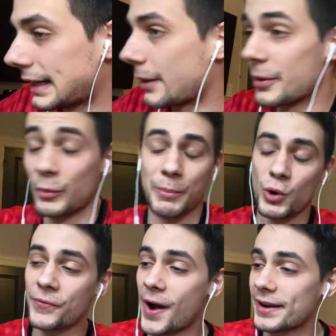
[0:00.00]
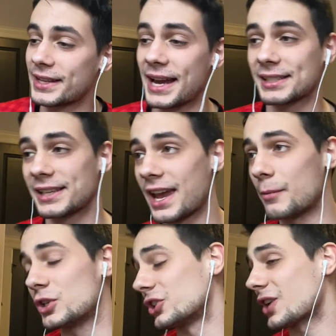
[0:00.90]
And we move on to the next game.
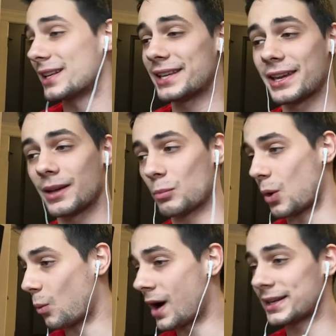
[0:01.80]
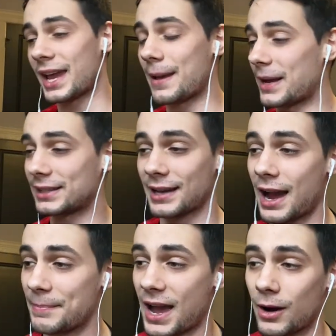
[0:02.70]
We just gotta take it 1 game at a
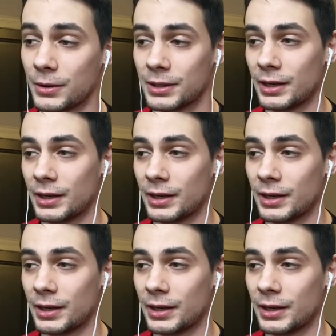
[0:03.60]
time now.